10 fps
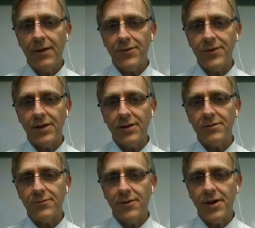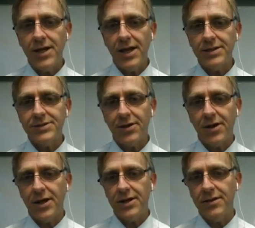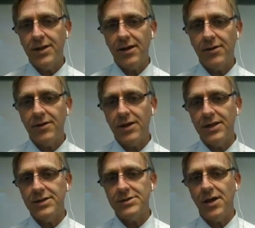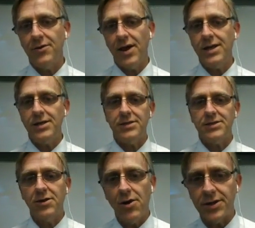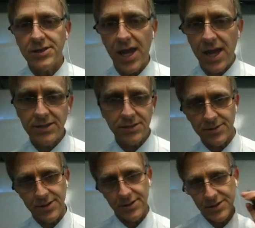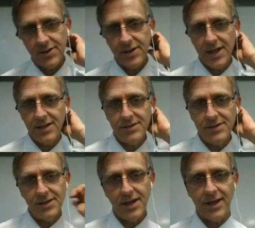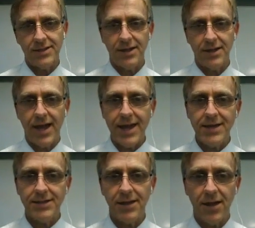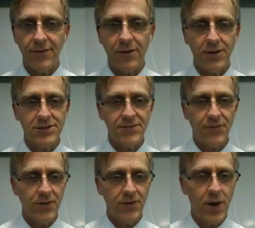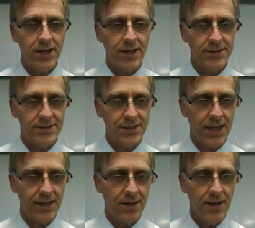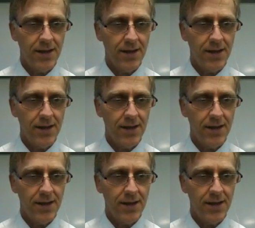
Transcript: On the right hand side there is no 8, it's gone, it's cancelled. So I get 8 over cos 41 is z.